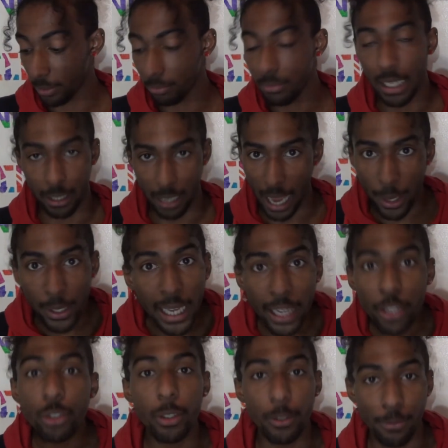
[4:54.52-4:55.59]

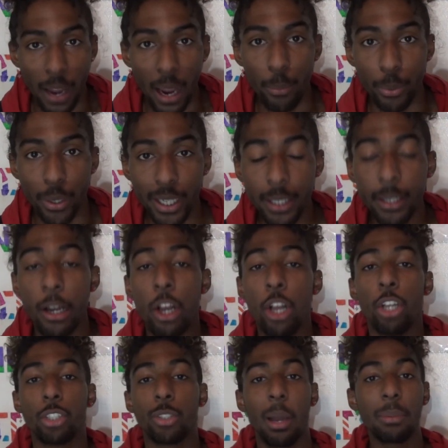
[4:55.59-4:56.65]
extra fabric.
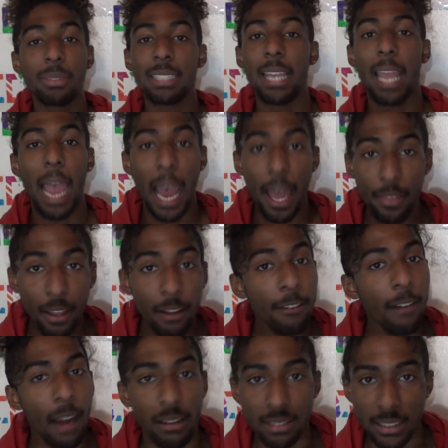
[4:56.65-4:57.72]
So I would say add
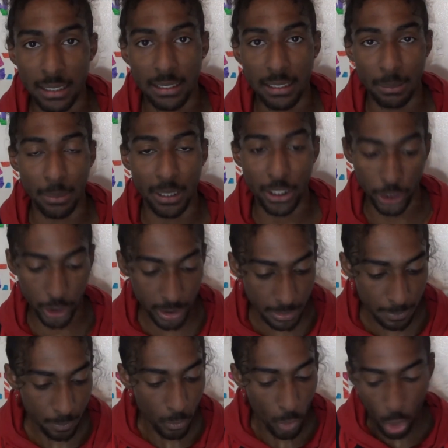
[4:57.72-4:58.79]
that 5
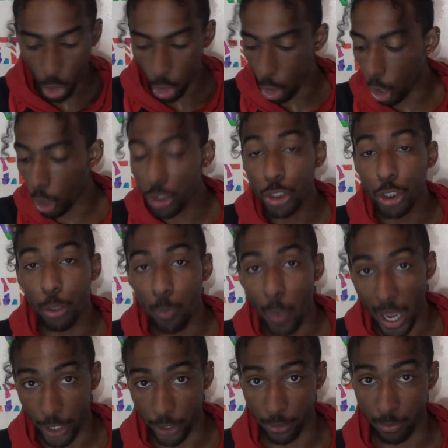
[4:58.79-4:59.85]
centimeters, onto your
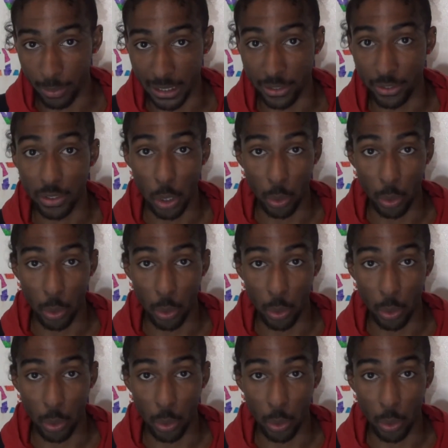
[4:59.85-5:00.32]
pattern piece.